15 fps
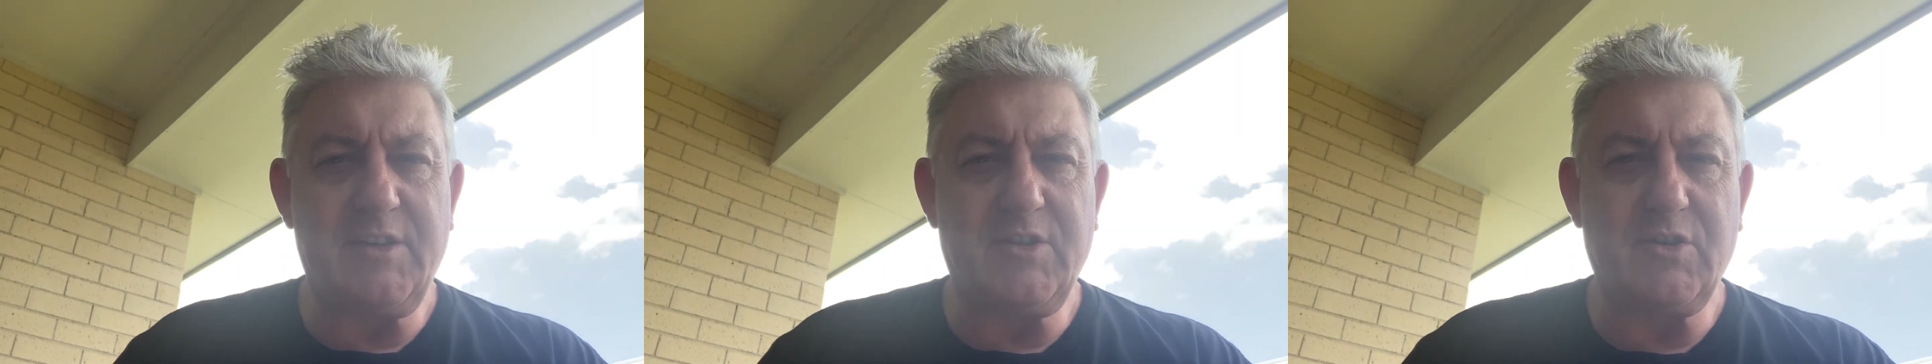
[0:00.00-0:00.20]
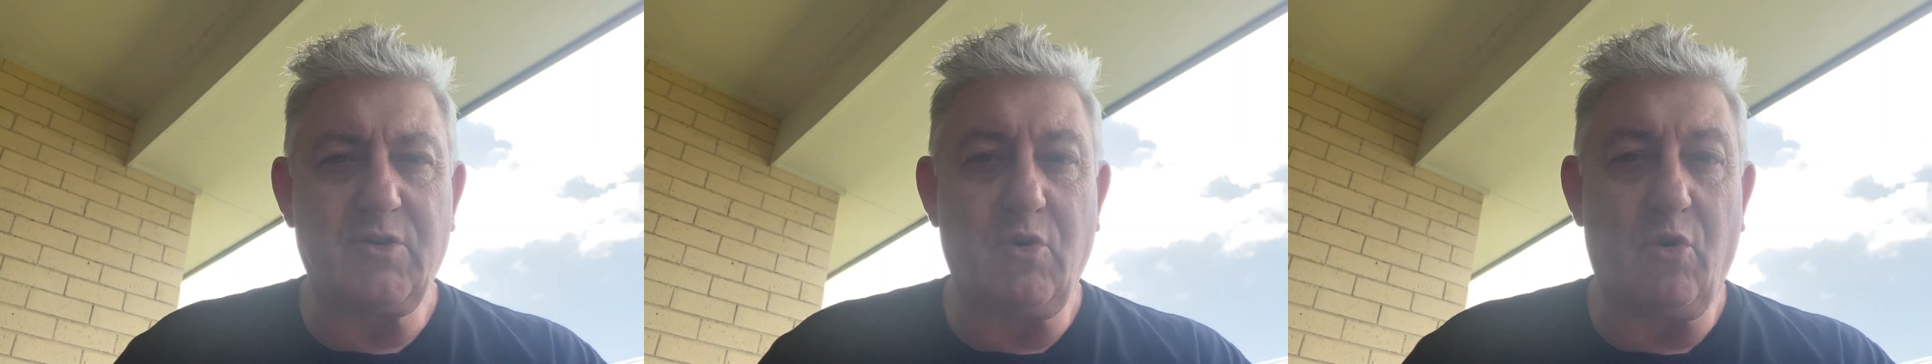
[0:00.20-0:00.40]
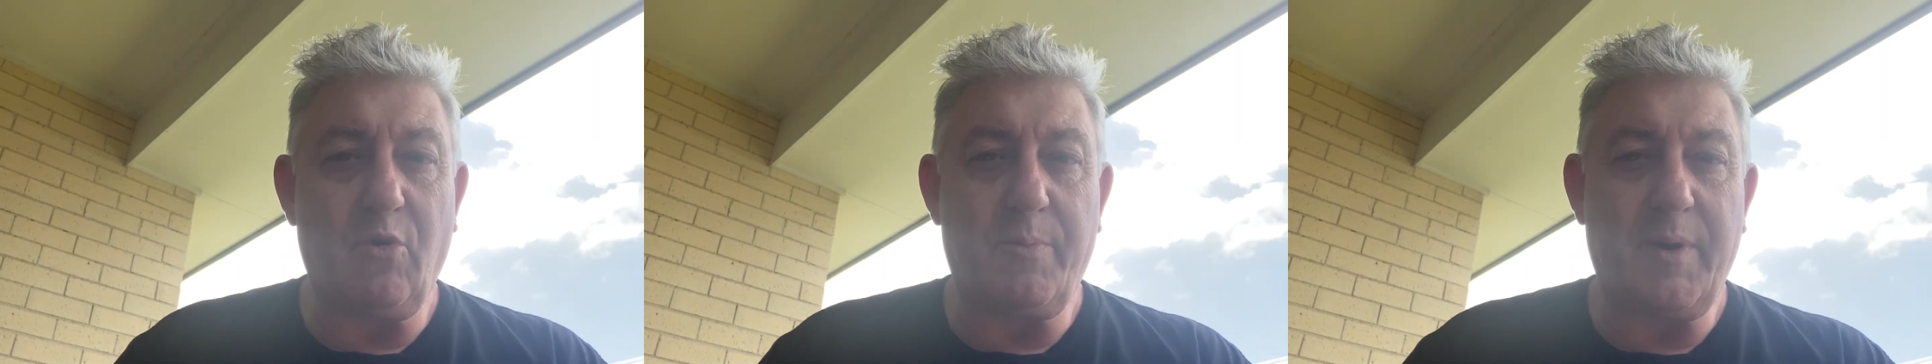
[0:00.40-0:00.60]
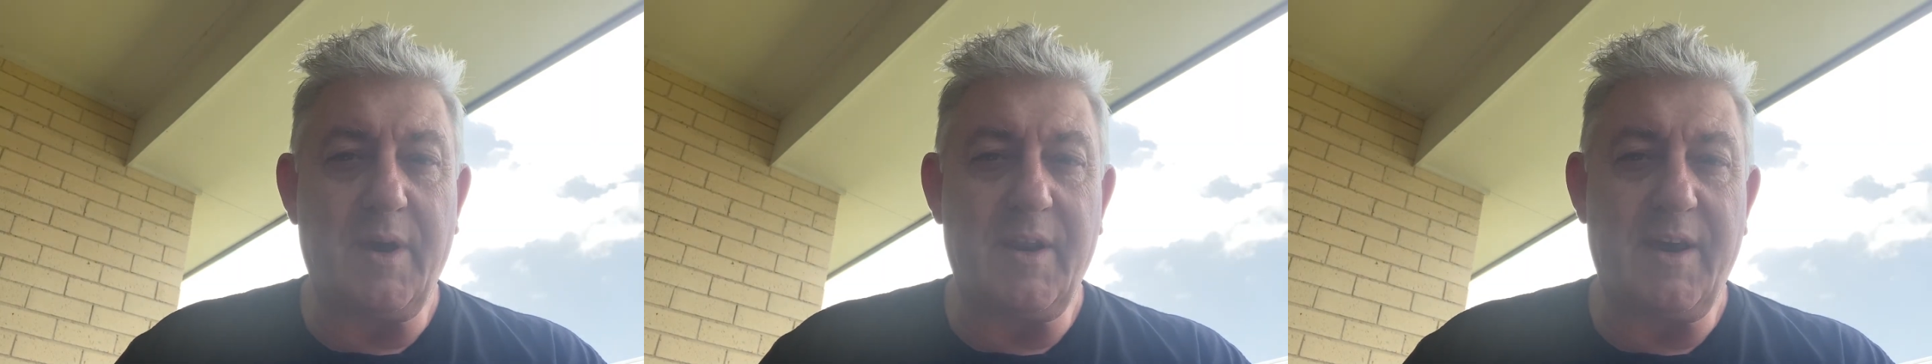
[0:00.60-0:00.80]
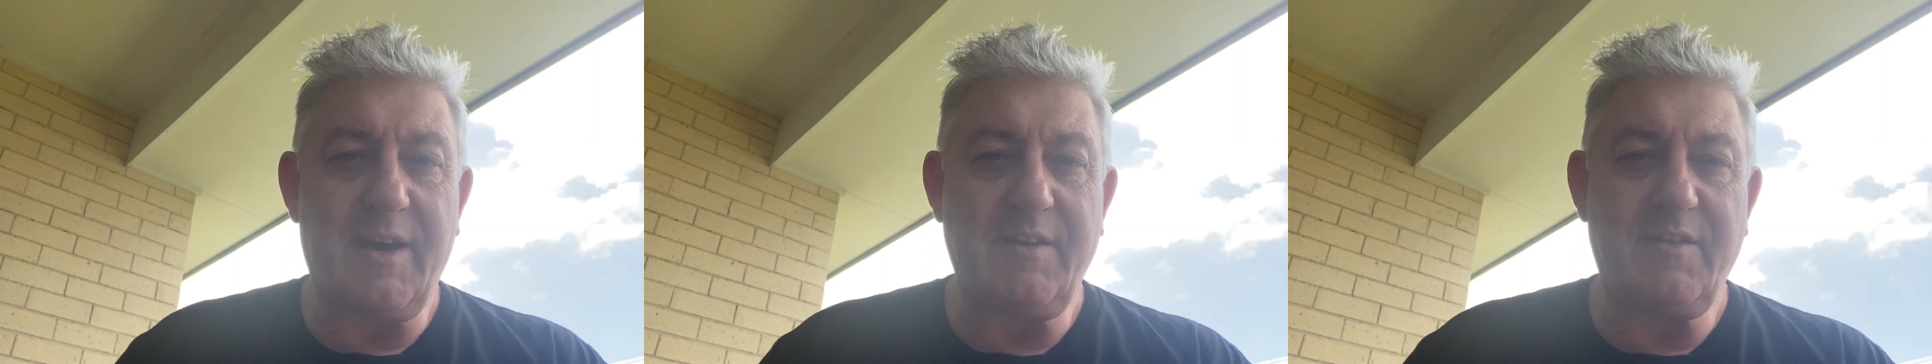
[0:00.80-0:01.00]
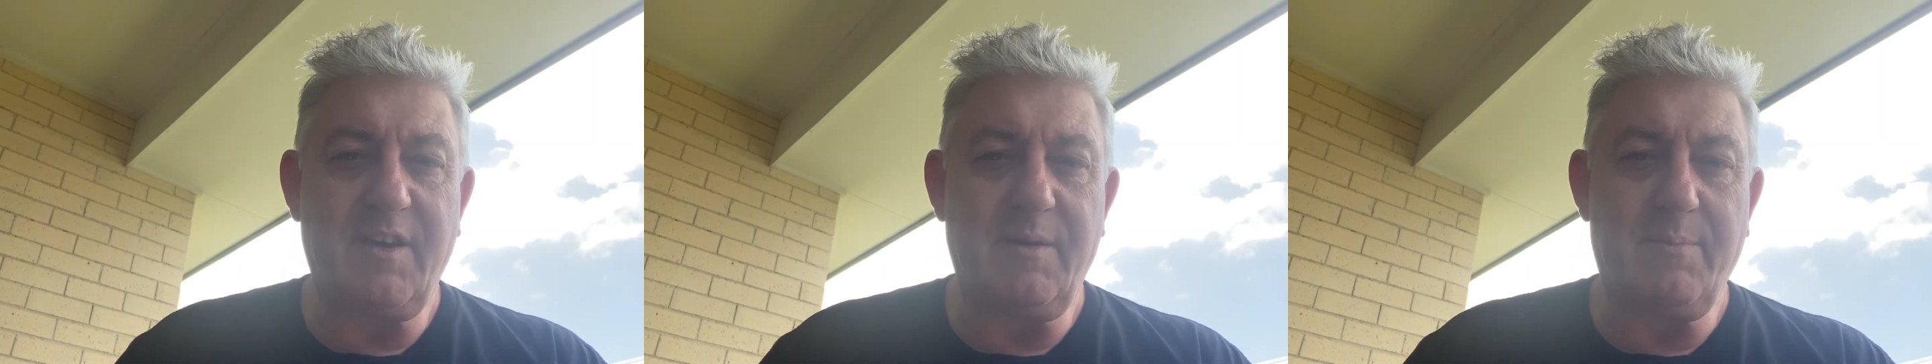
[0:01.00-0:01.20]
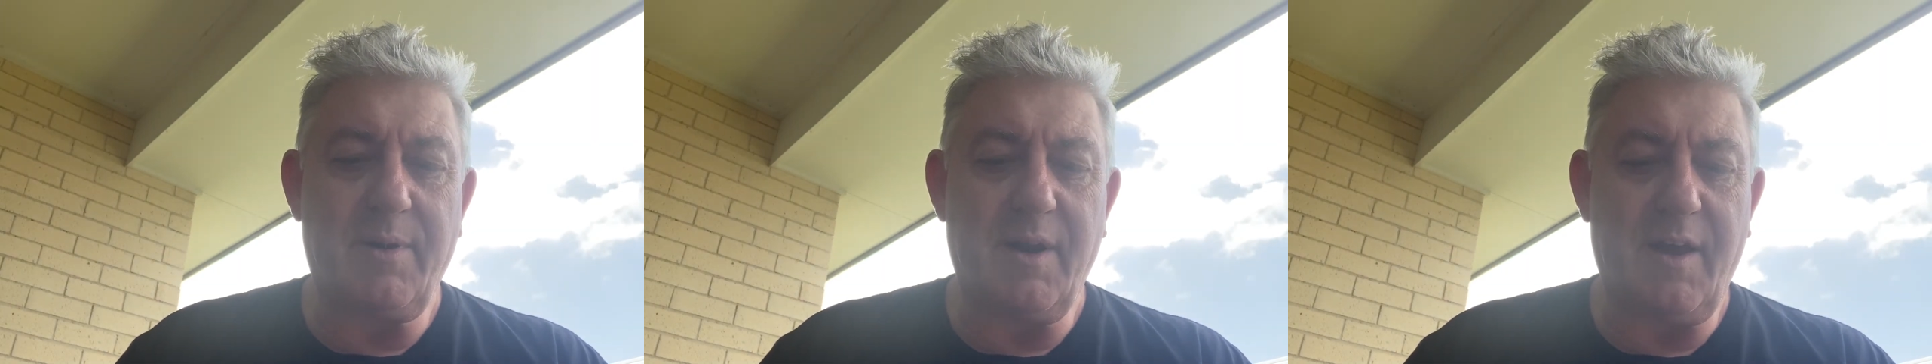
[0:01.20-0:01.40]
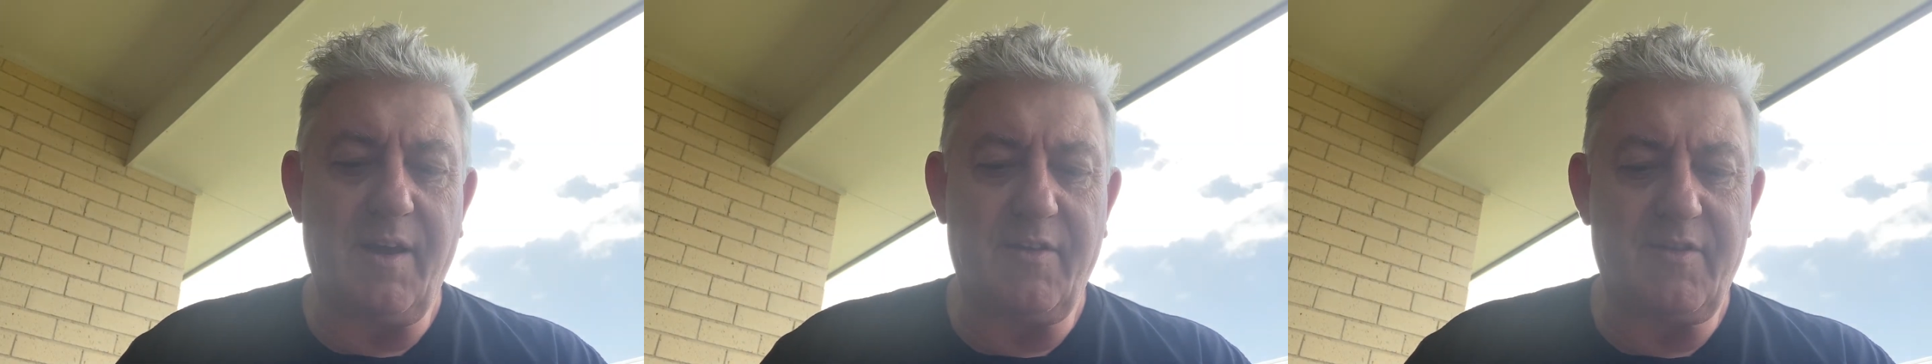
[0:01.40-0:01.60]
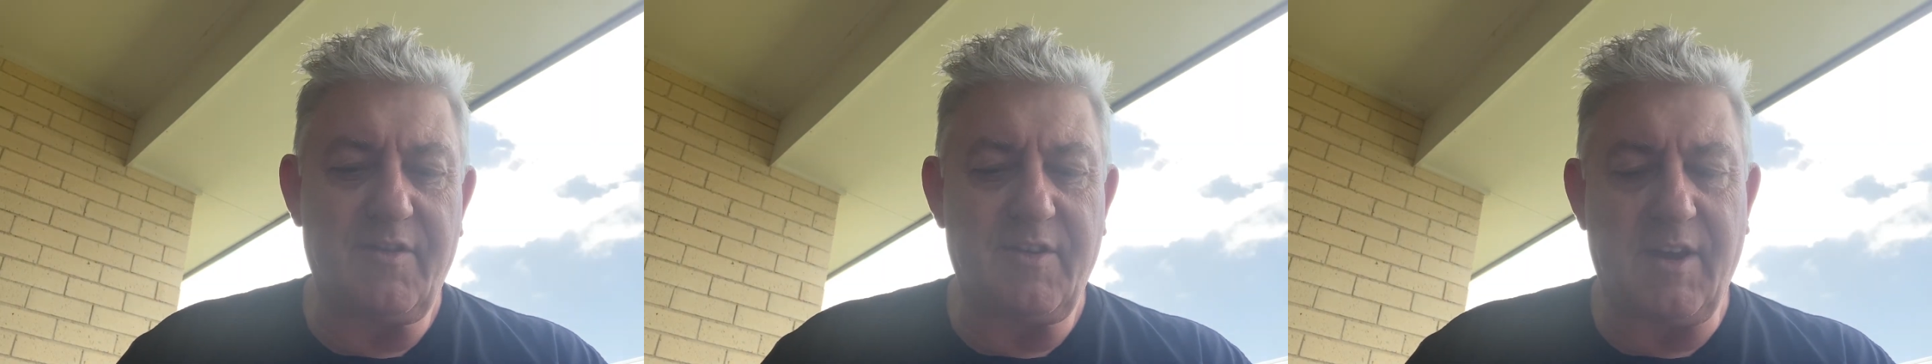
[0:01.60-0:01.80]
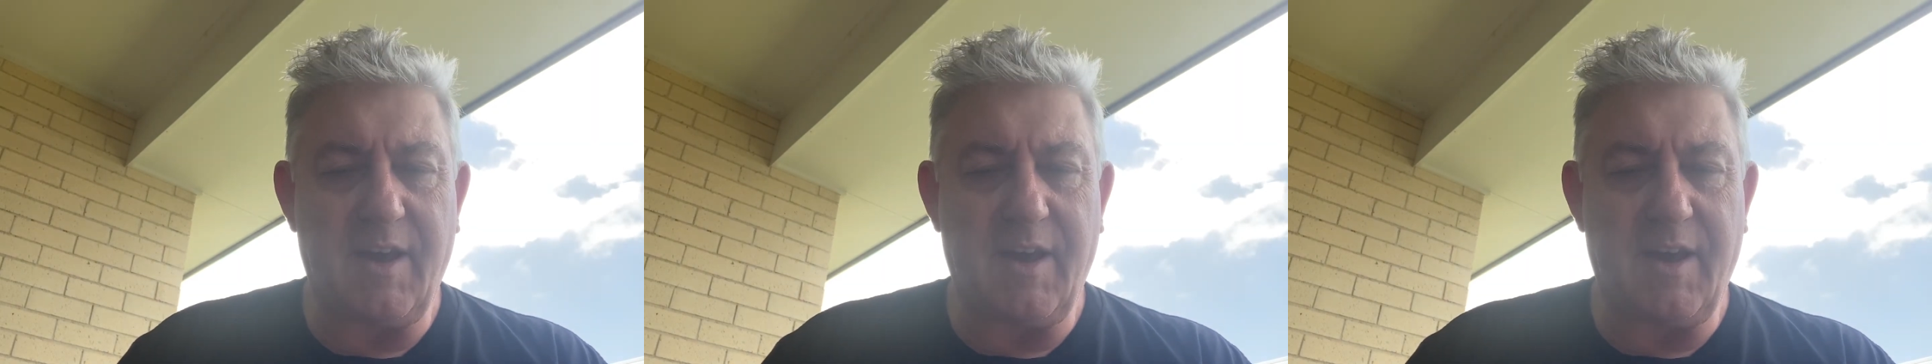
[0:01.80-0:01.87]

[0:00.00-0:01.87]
Scorpion 80 Plus